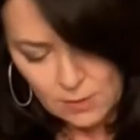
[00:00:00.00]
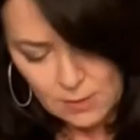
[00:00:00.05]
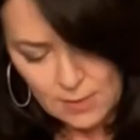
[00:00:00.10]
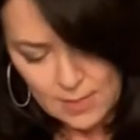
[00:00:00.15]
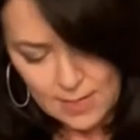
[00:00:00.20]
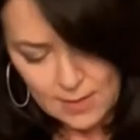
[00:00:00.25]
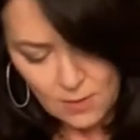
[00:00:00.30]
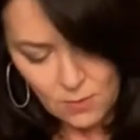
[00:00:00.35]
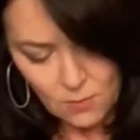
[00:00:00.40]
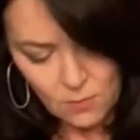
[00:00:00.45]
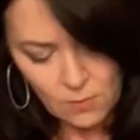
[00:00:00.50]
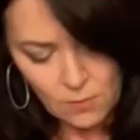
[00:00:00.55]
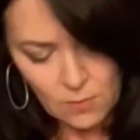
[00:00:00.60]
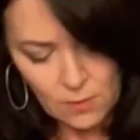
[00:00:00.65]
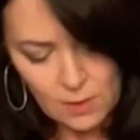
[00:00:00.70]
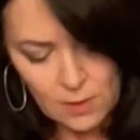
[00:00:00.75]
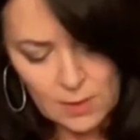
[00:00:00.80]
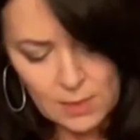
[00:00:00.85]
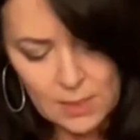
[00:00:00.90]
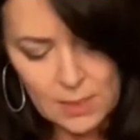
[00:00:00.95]
Now,
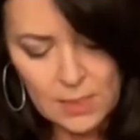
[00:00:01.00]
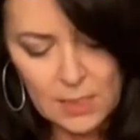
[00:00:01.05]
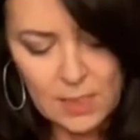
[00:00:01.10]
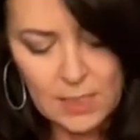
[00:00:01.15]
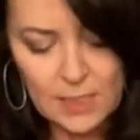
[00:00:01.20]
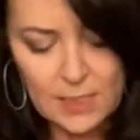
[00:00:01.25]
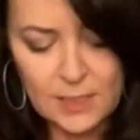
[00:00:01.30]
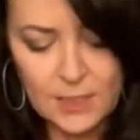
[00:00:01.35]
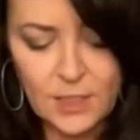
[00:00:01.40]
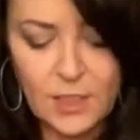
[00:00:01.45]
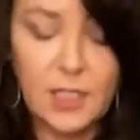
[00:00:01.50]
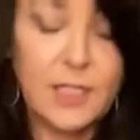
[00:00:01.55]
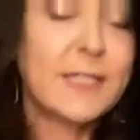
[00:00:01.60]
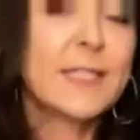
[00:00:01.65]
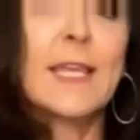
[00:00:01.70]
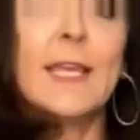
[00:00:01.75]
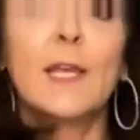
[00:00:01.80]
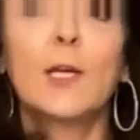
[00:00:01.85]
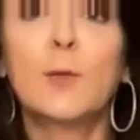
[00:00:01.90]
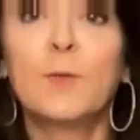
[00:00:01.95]
it
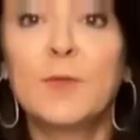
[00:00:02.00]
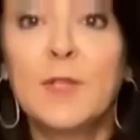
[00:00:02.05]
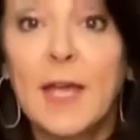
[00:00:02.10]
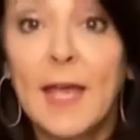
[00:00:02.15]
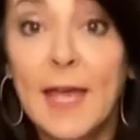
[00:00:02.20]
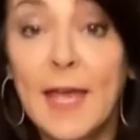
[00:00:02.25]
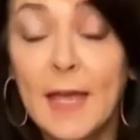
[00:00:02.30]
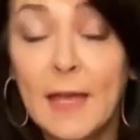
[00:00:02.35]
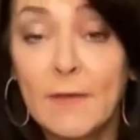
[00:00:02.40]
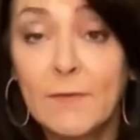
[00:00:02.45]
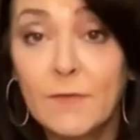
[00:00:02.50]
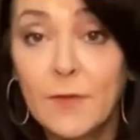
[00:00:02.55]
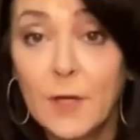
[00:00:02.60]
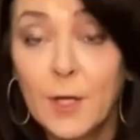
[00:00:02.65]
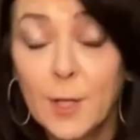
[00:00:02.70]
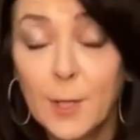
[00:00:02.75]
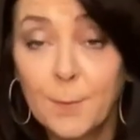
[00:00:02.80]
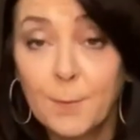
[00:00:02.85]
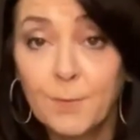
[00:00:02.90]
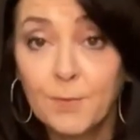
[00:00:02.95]
does help to have
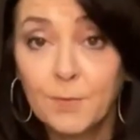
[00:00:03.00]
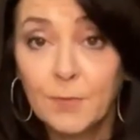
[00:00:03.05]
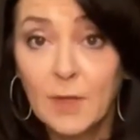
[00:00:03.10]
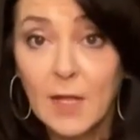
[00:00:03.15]
um,